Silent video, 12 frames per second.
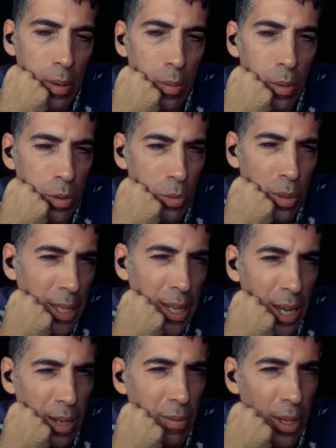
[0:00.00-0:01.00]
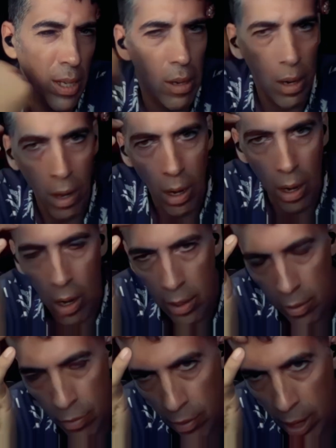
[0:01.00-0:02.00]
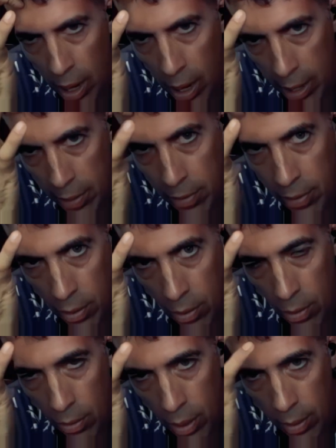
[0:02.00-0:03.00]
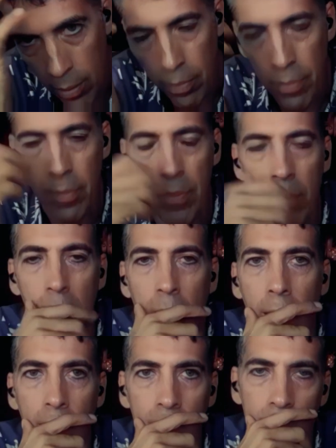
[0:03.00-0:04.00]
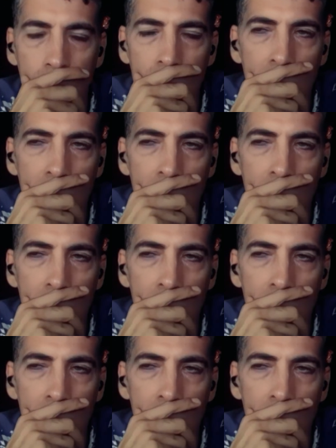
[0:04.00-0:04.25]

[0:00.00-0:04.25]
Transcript: it, it, was really kind of like on the fly. So um, yeah.